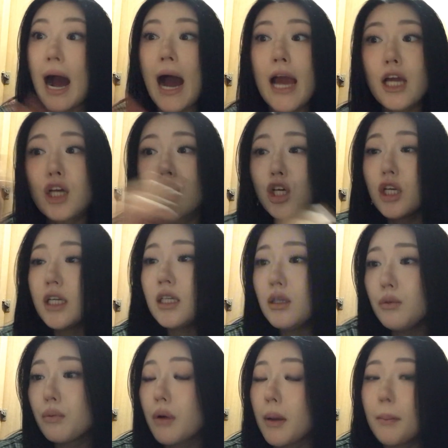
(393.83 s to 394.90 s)
I
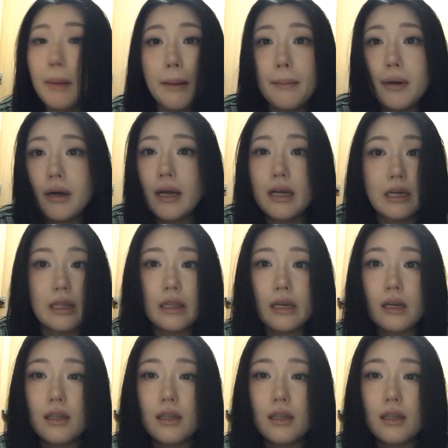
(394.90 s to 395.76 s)
couldn't remember anything.